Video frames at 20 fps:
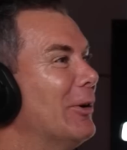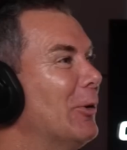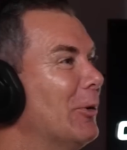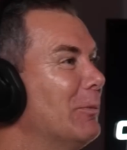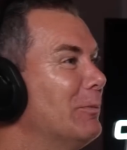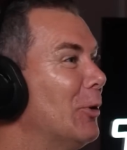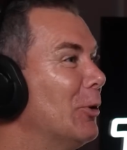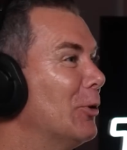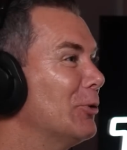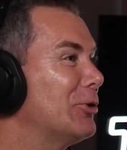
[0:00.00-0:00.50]

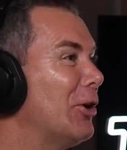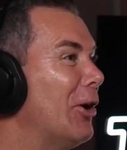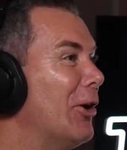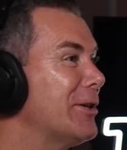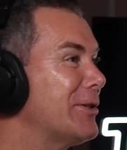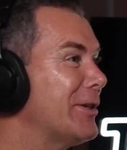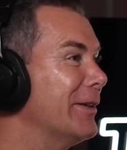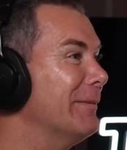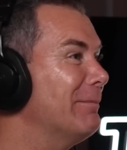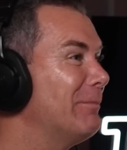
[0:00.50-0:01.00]
or
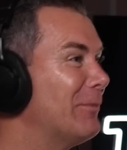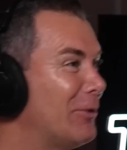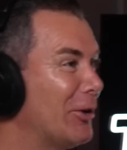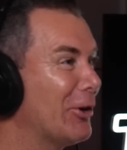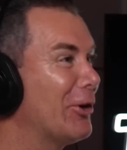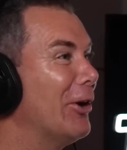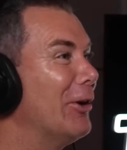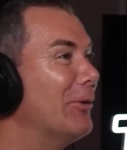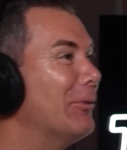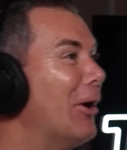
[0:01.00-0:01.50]
Tyson, if you've
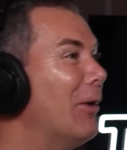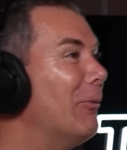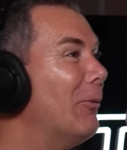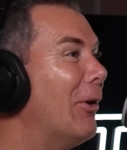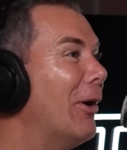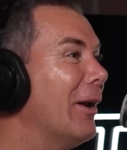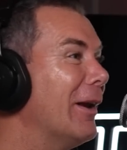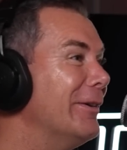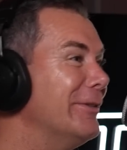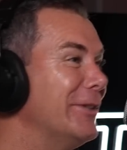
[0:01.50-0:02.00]
got a
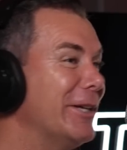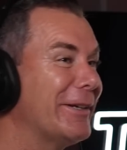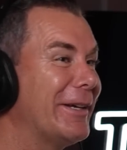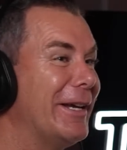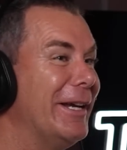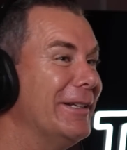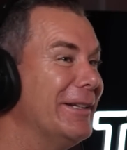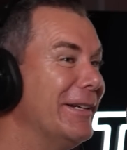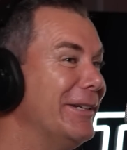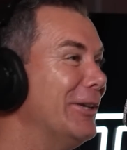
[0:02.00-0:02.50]
Rottweiler and
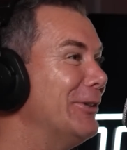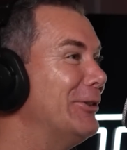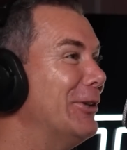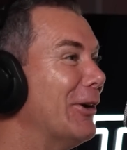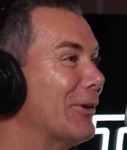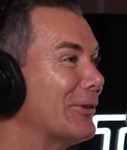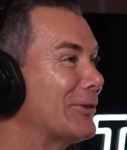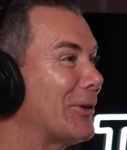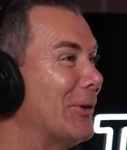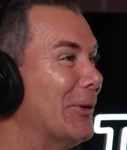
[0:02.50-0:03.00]
your
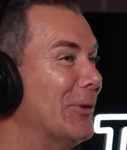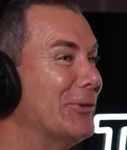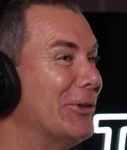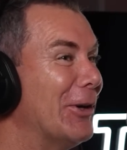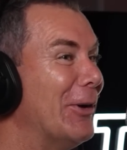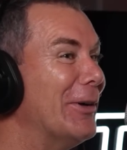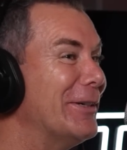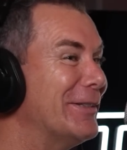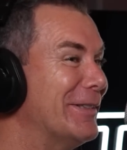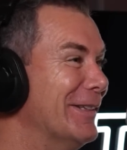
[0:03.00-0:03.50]
dog's called
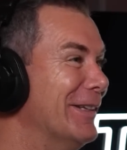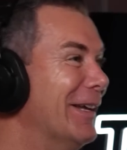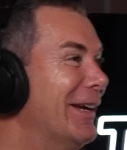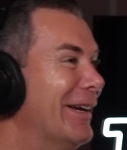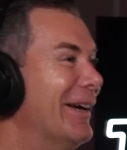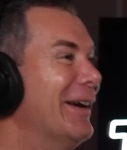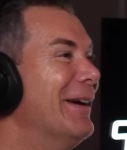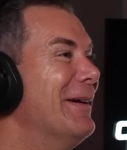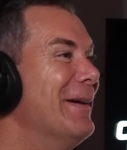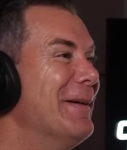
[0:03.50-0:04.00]
Tyson,
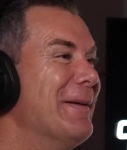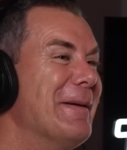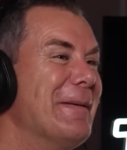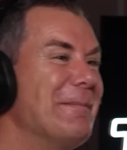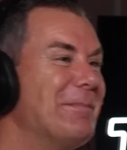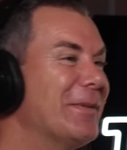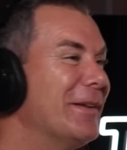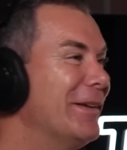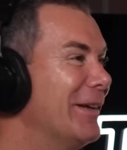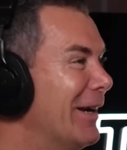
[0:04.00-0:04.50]

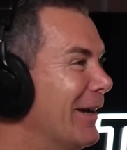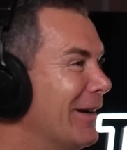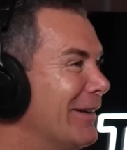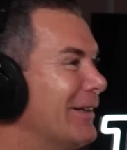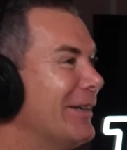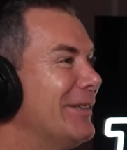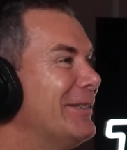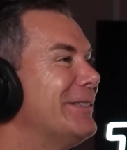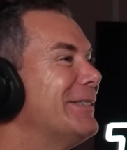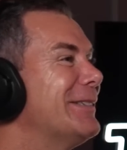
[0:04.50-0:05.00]

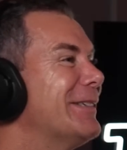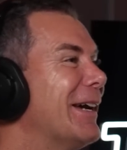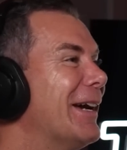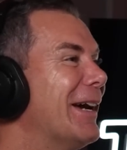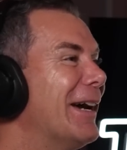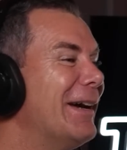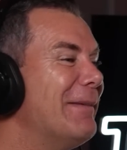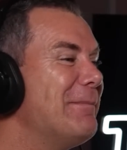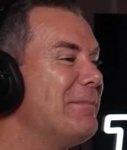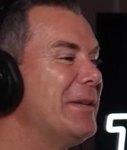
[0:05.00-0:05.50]

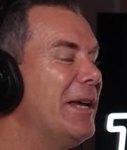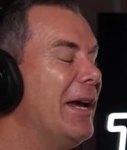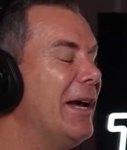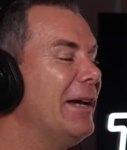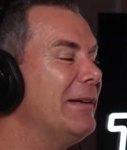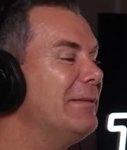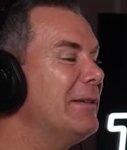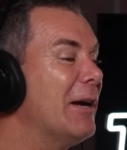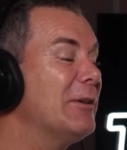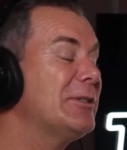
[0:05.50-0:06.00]

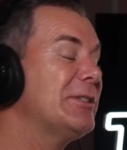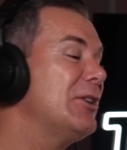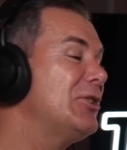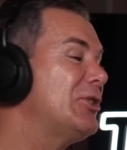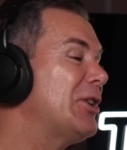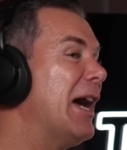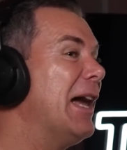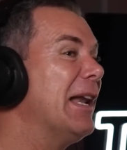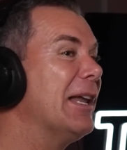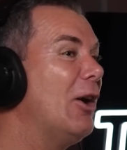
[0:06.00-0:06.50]
So
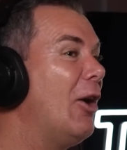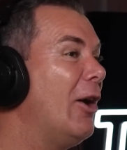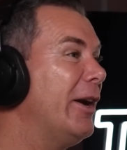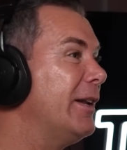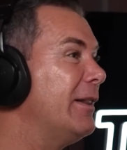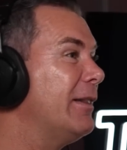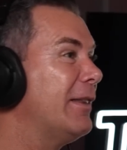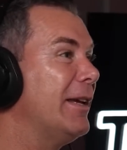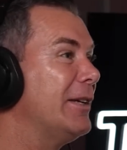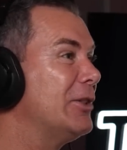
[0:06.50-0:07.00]
Charlotte, I
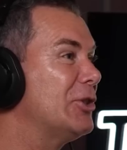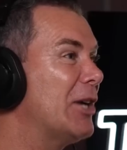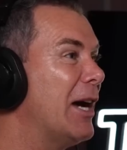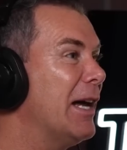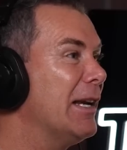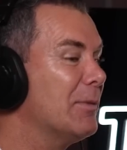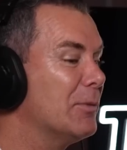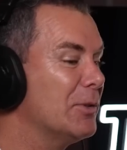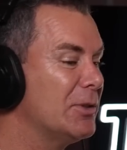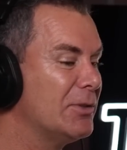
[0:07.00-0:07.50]
didn't think
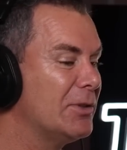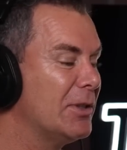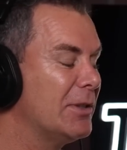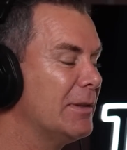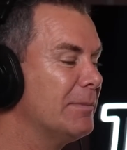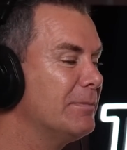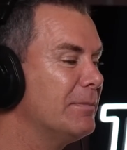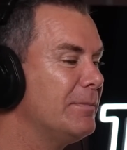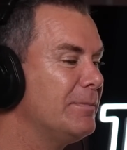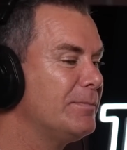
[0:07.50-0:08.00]
Charlotte was
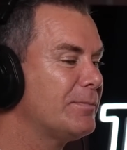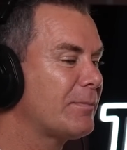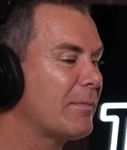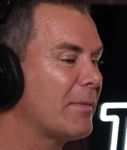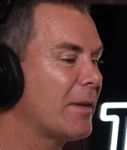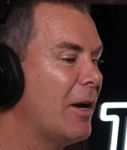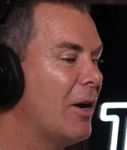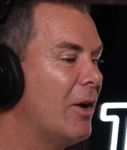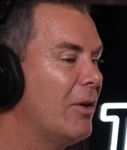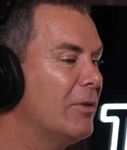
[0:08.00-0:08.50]
over.
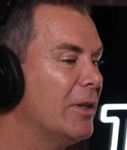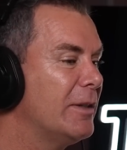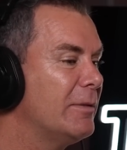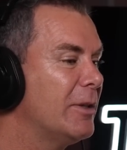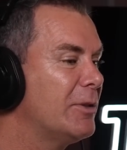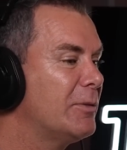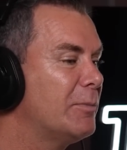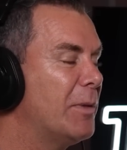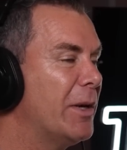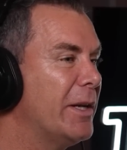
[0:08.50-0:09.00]
I think
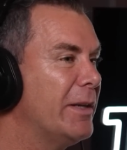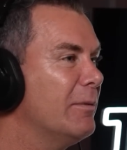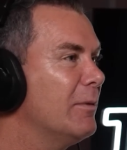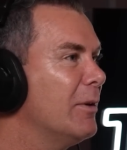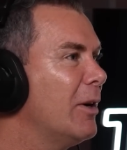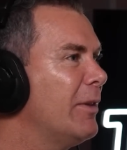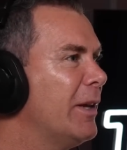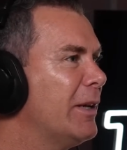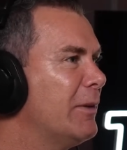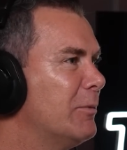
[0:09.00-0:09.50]
it's
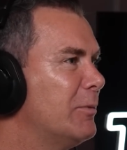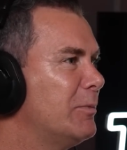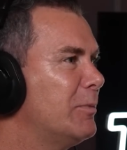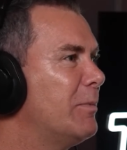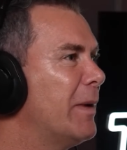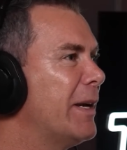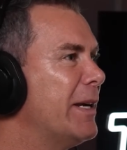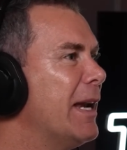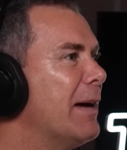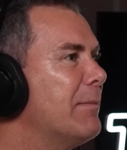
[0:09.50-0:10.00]

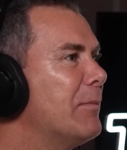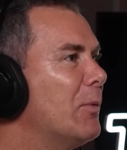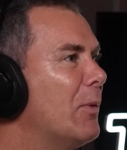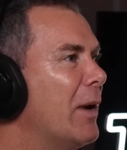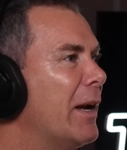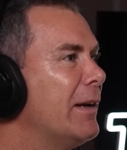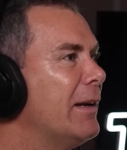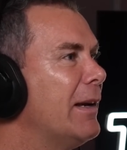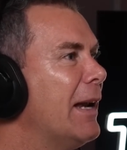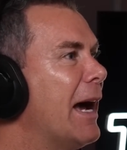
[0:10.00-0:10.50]
been number
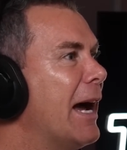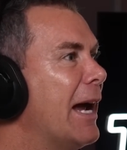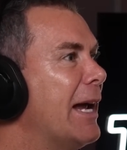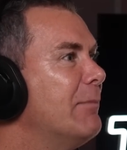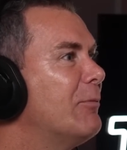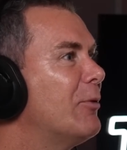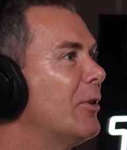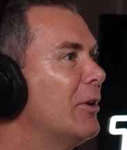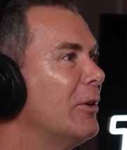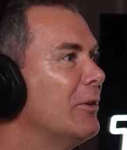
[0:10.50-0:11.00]
one
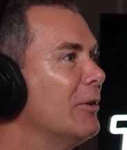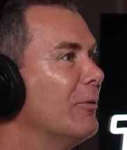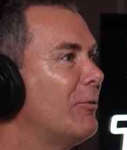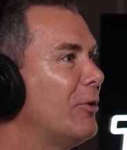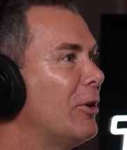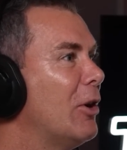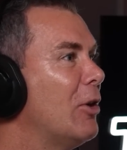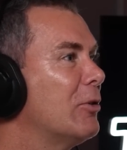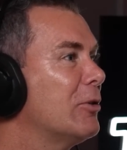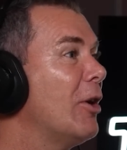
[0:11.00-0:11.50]

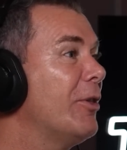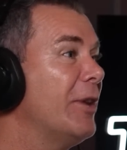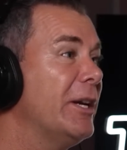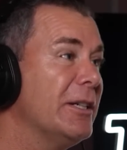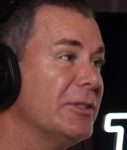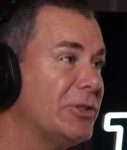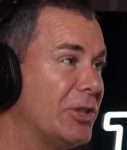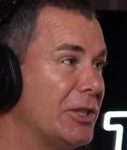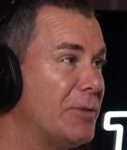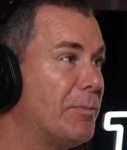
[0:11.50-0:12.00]
for a long time. I think
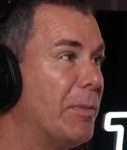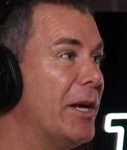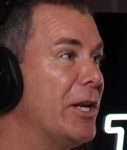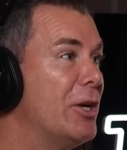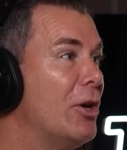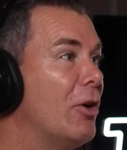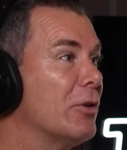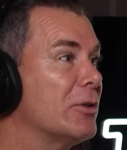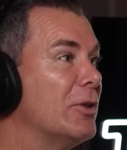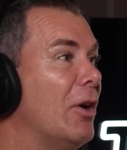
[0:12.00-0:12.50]
it's just been
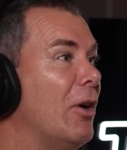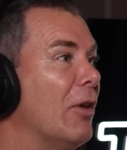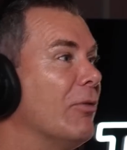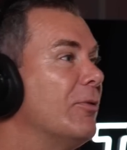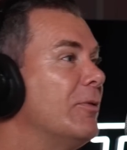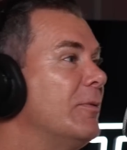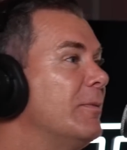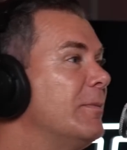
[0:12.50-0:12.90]
knocked off.